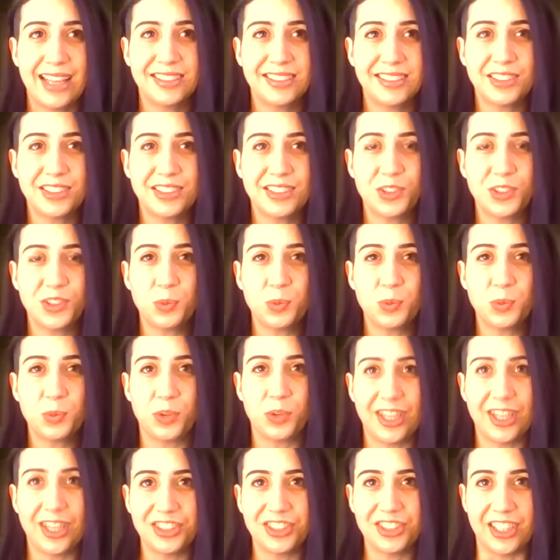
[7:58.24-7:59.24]
this new
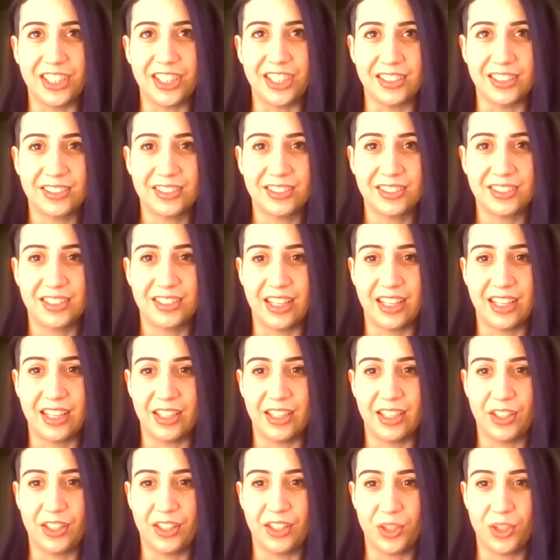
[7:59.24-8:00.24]
project
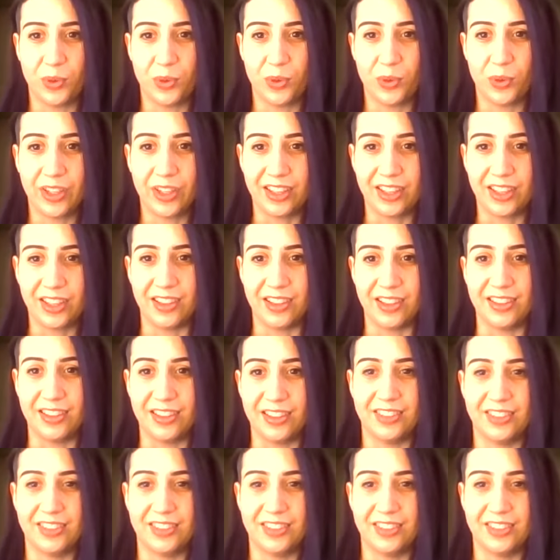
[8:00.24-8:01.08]
that you're working on,